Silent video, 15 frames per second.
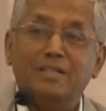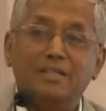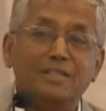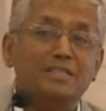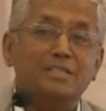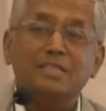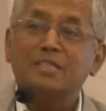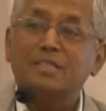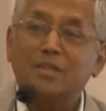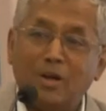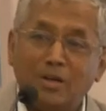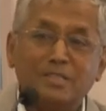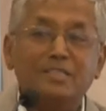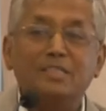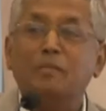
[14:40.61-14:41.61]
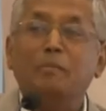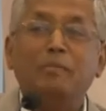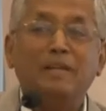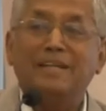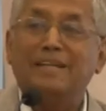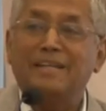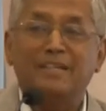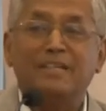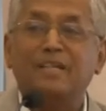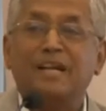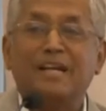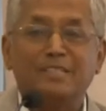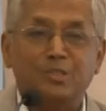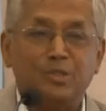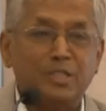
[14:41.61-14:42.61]
this is not simply an
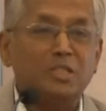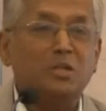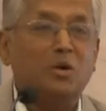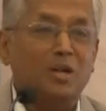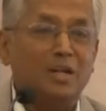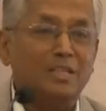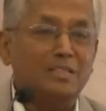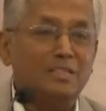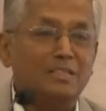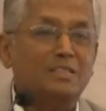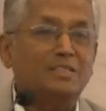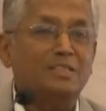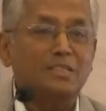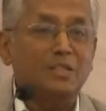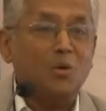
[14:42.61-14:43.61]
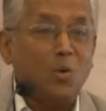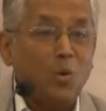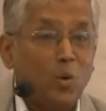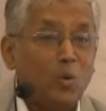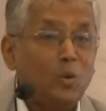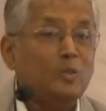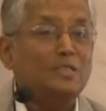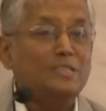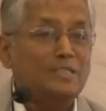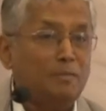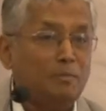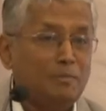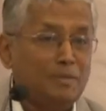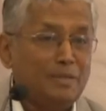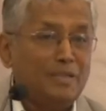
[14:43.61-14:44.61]
undergraduate college, this is a
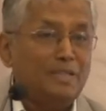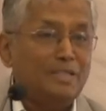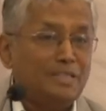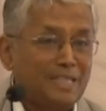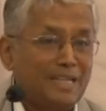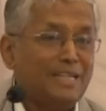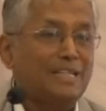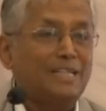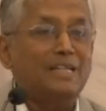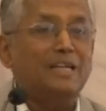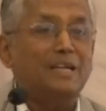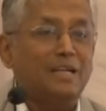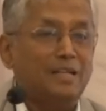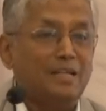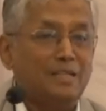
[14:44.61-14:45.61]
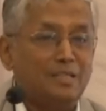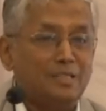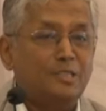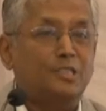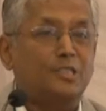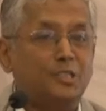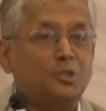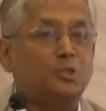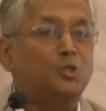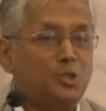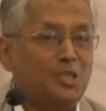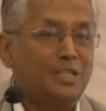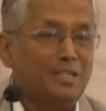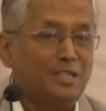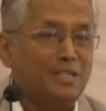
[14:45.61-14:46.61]
wholesome technical
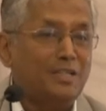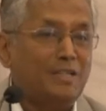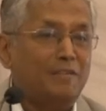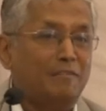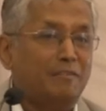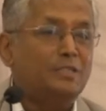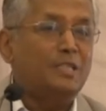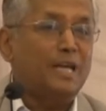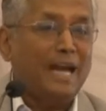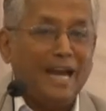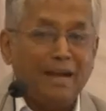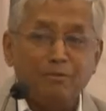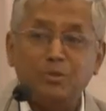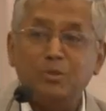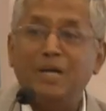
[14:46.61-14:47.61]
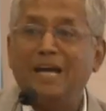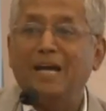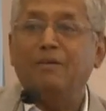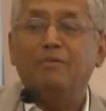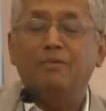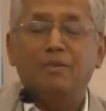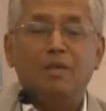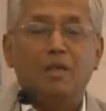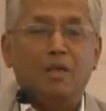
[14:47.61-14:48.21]
institution which have to have